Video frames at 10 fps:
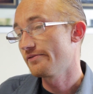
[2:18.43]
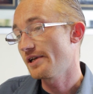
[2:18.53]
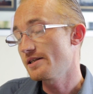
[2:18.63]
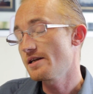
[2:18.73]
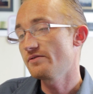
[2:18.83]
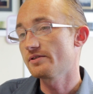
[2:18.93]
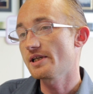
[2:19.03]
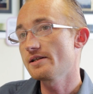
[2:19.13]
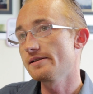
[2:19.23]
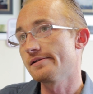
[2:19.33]
At the end of the
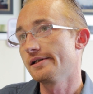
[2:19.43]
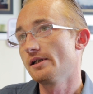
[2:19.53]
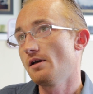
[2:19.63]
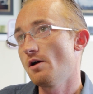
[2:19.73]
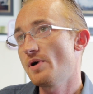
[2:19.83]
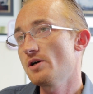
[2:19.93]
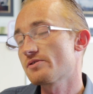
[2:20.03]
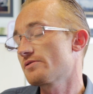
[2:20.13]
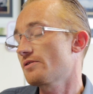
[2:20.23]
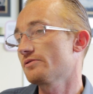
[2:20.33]
day, a
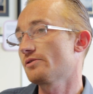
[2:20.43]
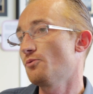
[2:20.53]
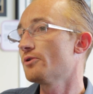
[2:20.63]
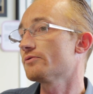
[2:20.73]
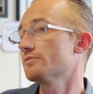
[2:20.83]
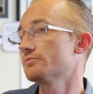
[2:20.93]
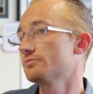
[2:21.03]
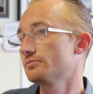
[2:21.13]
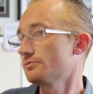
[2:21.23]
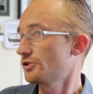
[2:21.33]
person's got to want
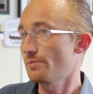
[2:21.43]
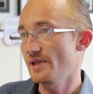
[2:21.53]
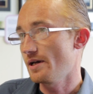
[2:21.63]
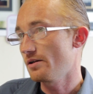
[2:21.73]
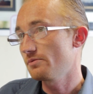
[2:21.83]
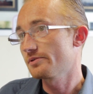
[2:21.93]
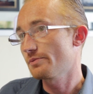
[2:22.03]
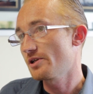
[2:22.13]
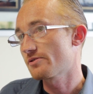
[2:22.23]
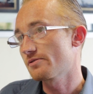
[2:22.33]
to be helped, a
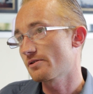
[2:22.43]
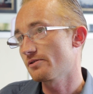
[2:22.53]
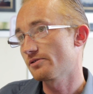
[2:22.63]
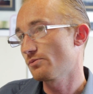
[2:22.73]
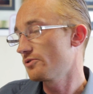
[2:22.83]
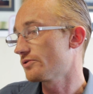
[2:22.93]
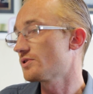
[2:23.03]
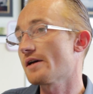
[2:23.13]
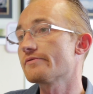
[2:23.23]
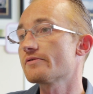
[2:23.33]
person's got to want to
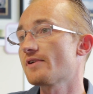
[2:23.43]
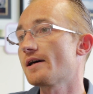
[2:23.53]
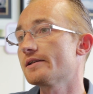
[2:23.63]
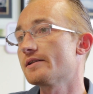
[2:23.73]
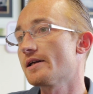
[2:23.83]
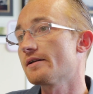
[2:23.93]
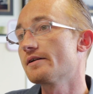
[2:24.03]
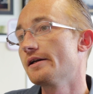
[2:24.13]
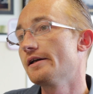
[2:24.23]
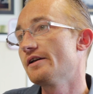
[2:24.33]
have a flat and
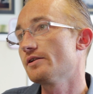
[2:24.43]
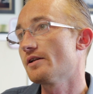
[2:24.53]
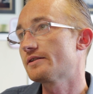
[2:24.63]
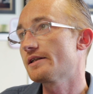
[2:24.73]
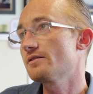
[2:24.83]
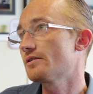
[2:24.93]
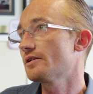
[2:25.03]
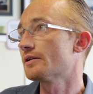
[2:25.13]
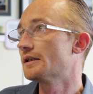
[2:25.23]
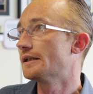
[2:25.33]
that. They're not
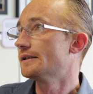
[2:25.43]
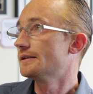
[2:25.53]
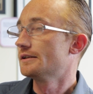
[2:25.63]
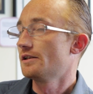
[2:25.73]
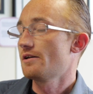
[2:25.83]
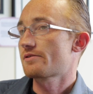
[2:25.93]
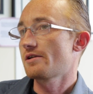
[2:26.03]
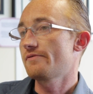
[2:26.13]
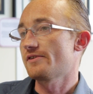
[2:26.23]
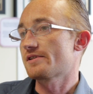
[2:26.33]
a
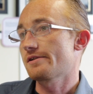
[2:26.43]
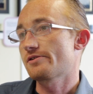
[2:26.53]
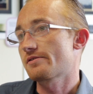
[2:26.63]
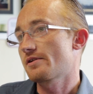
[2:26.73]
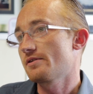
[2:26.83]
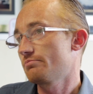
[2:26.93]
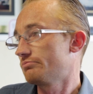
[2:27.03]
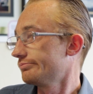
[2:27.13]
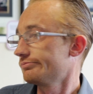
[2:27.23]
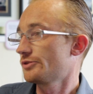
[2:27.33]
service that's just going to
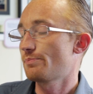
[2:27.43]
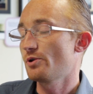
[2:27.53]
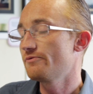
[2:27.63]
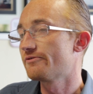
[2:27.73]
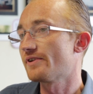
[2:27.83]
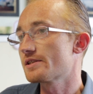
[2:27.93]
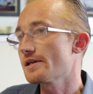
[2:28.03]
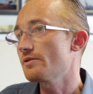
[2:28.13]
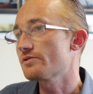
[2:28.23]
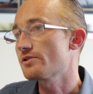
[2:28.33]
spoon things
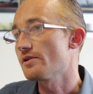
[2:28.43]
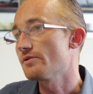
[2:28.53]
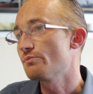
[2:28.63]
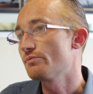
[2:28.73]
out to you.